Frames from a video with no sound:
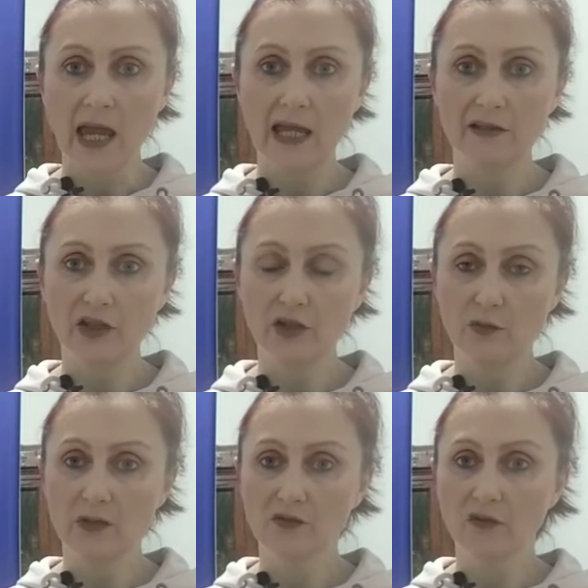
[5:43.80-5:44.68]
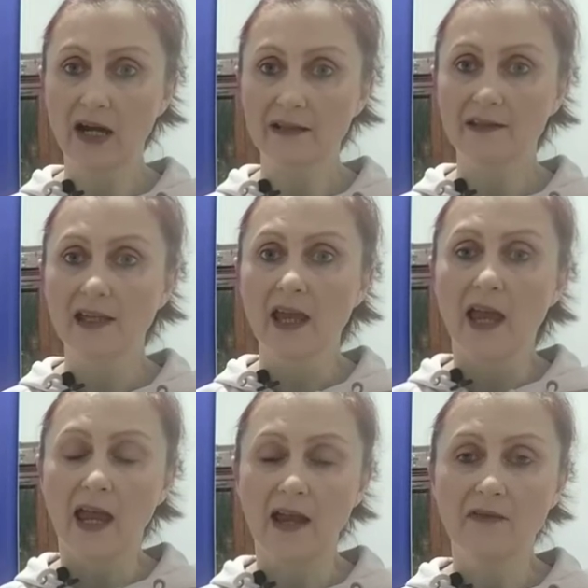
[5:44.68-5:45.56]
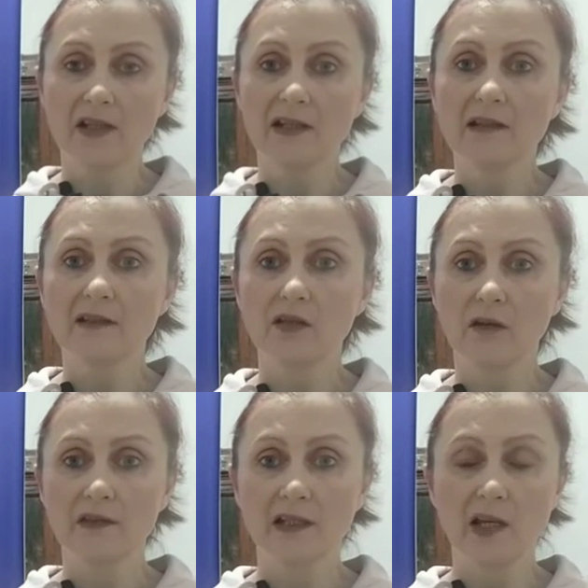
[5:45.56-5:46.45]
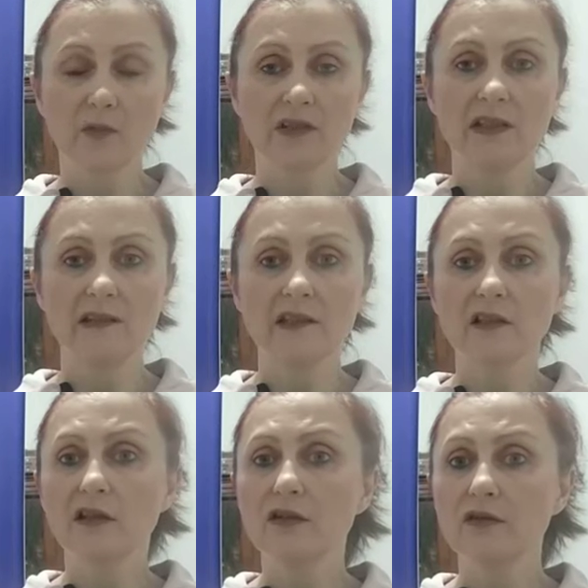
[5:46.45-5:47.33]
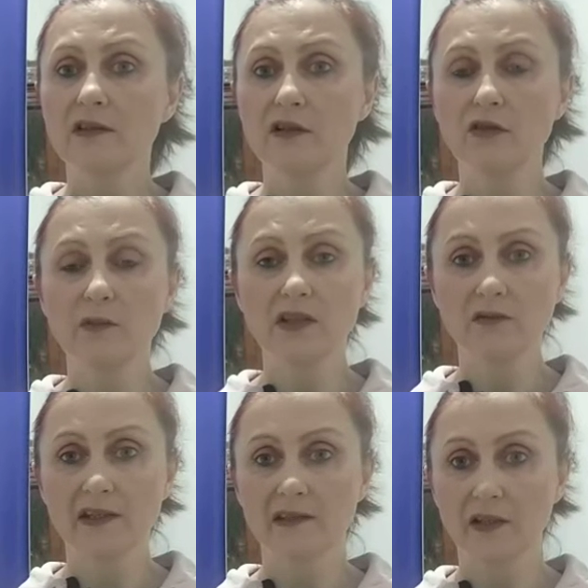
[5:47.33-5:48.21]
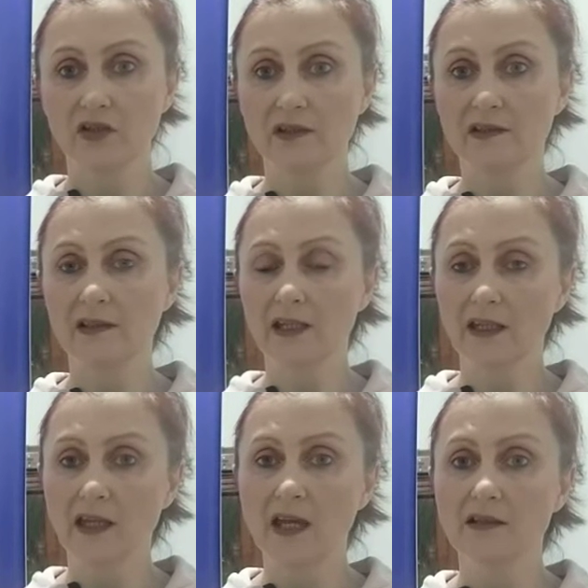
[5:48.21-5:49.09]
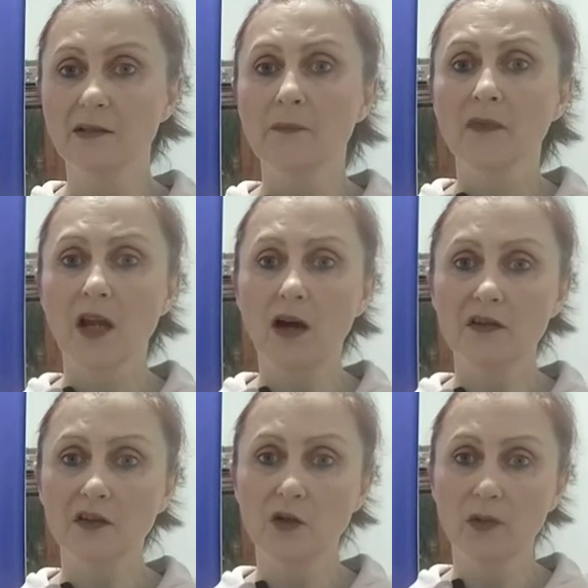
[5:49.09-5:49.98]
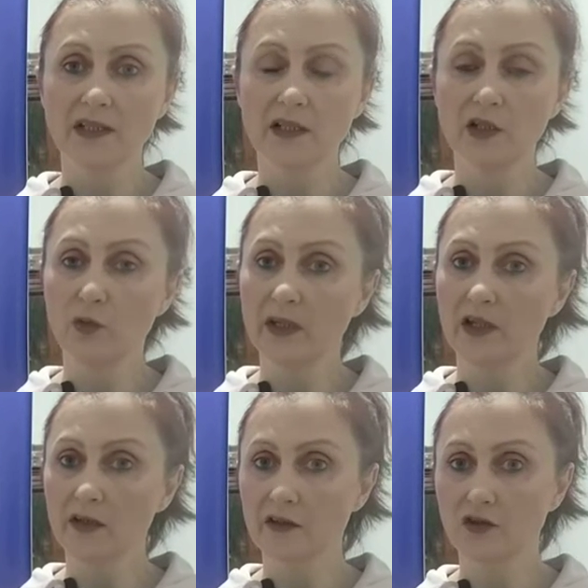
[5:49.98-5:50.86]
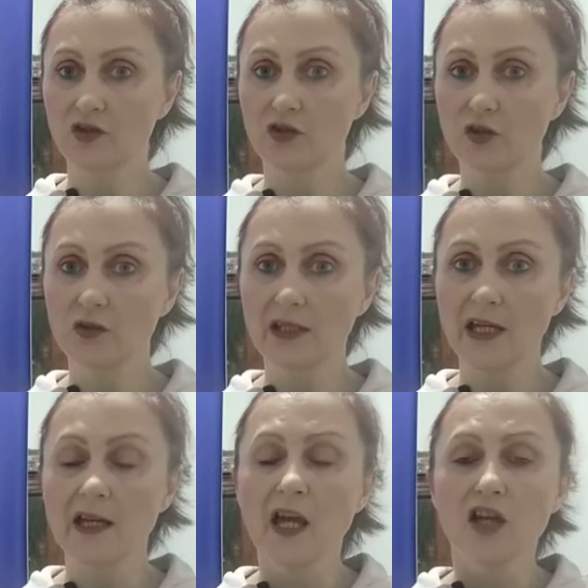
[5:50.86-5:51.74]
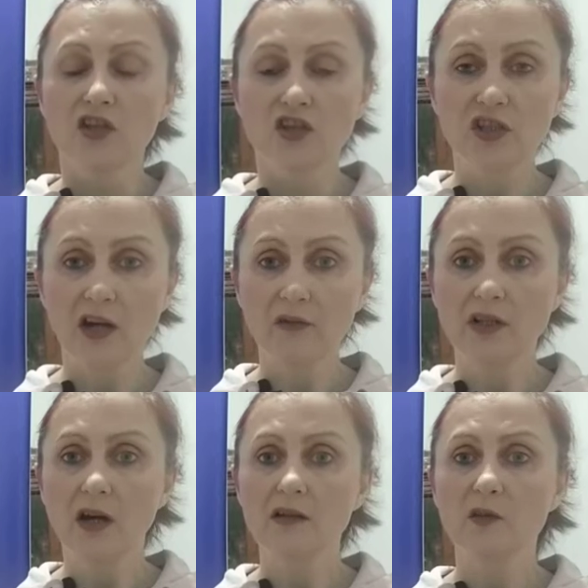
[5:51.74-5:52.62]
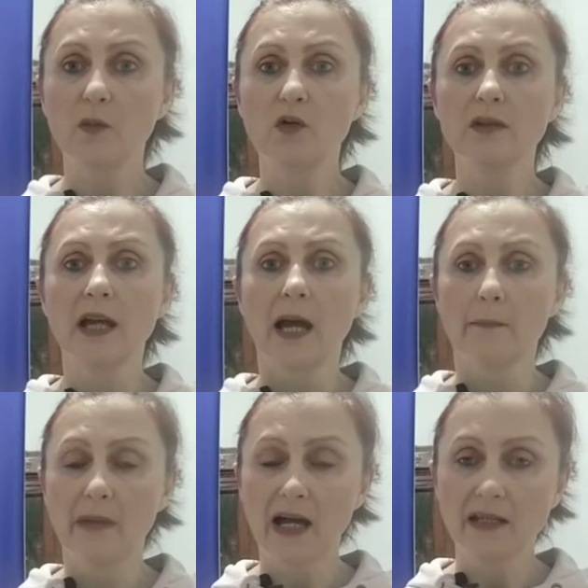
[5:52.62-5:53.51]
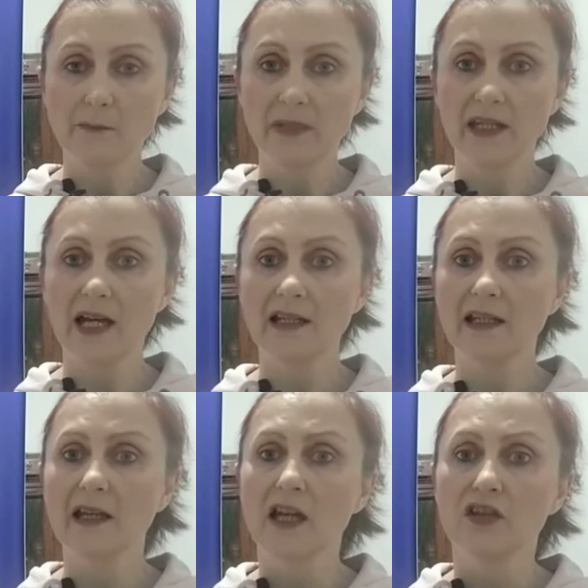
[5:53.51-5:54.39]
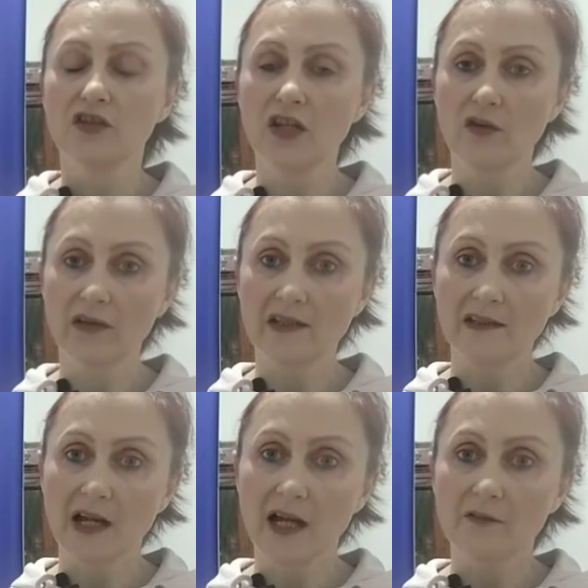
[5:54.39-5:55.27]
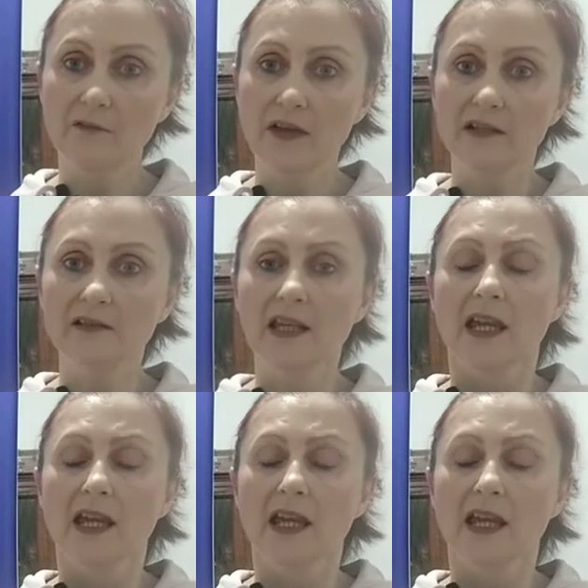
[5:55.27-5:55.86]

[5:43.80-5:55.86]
and human rights. And the list of celebrities includes luminaries such as Nick Cannon, Oscar winner Louis Gossett Jr., Sharon Osbourne, Mayim Bialik, Jerry Seinfeld,